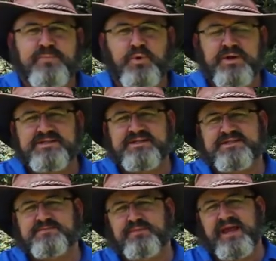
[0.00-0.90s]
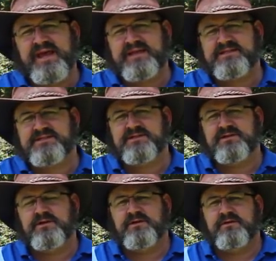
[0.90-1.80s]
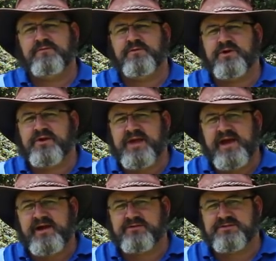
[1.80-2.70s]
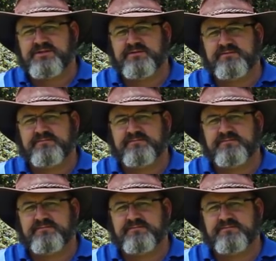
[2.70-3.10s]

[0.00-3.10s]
poisonous plants for your cows.